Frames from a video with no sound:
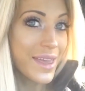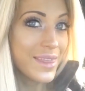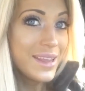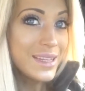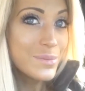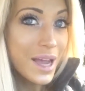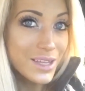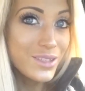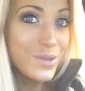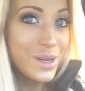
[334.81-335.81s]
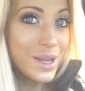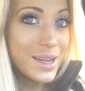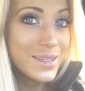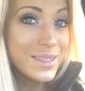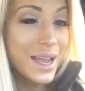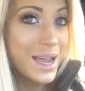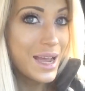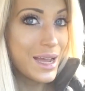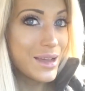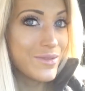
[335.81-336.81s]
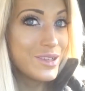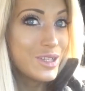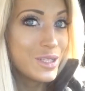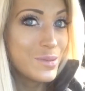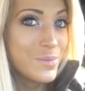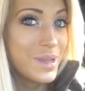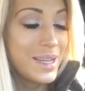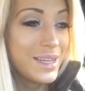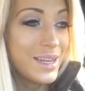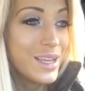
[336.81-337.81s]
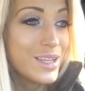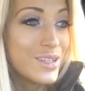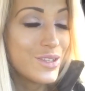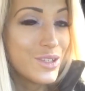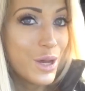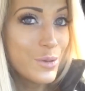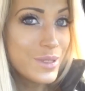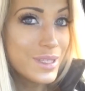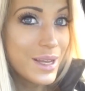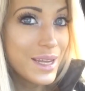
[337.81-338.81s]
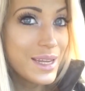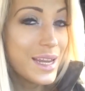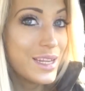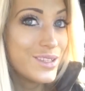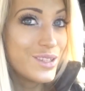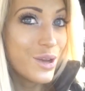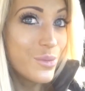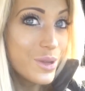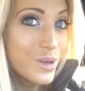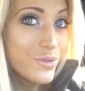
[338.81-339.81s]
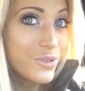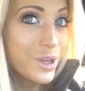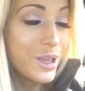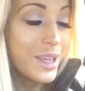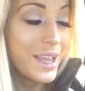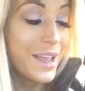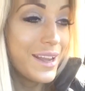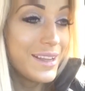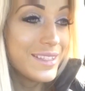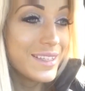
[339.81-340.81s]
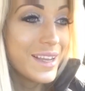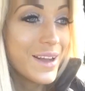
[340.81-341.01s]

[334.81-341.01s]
these past 2 days have just been so sunny and so beautiful, and it's